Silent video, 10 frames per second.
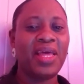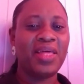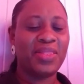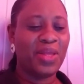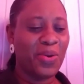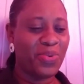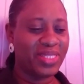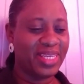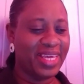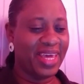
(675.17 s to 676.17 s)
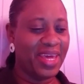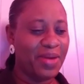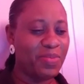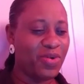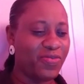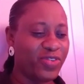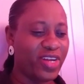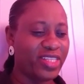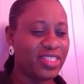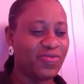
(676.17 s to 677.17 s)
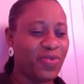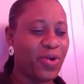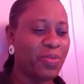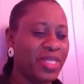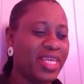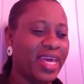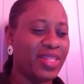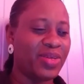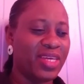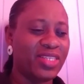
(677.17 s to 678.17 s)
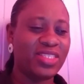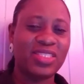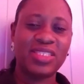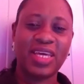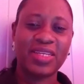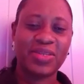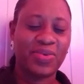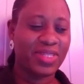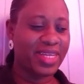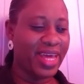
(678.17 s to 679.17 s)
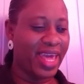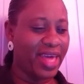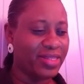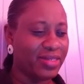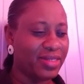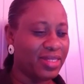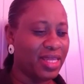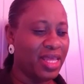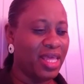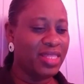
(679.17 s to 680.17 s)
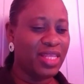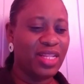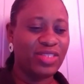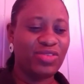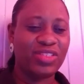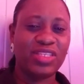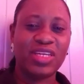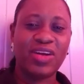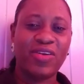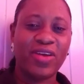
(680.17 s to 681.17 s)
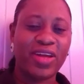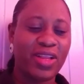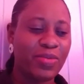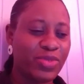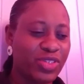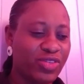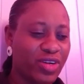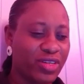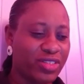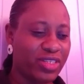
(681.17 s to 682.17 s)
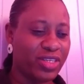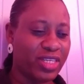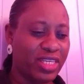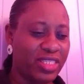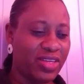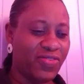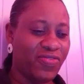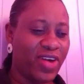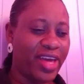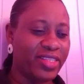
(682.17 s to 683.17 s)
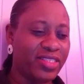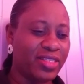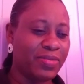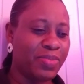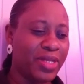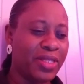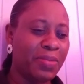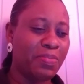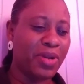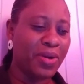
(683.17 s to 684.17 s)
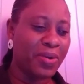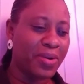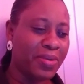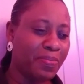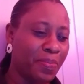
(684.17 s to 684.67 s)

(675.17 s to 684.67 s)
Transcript: Now, with the aim of transforming the education sector in Guyana, the literacy curriculum structure is a vital building block.